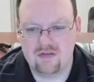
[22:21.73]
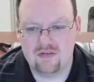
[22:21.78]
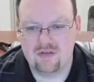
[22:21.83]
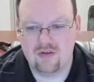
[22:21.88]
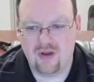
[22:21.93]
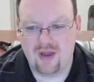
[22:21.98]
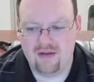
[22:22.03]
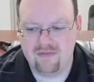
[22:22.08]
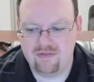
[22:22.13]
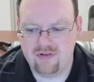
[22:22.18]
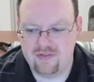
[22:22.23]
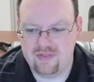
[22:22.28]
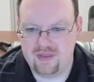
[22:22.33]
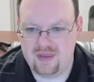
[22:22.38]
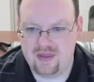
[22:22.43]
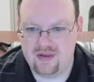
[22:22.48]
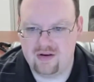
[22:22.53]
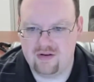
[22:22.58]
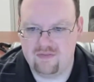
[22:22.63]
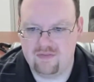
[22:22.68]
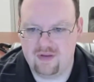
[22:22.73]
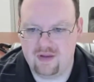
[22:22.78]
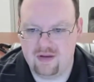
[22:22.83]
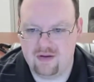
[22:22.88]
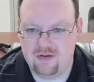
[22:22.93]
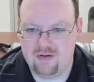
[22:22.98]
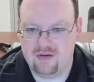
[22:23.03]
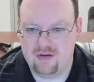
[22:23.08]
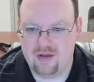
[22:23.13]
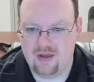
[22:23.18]
so after the
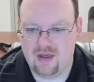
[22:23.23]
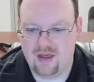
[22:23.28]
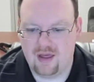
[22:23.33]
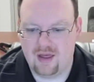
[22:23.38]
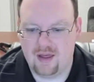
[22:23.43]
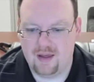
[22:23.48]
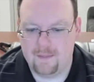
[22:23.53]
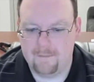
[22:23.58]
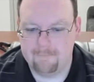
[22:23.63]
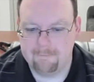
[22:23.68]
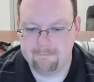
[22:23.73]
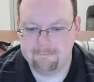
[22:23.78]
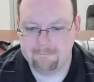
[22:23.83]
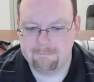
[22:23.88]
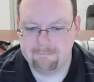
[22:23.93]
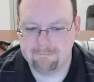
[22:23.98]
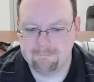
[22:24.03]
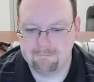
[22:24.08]
interview, um,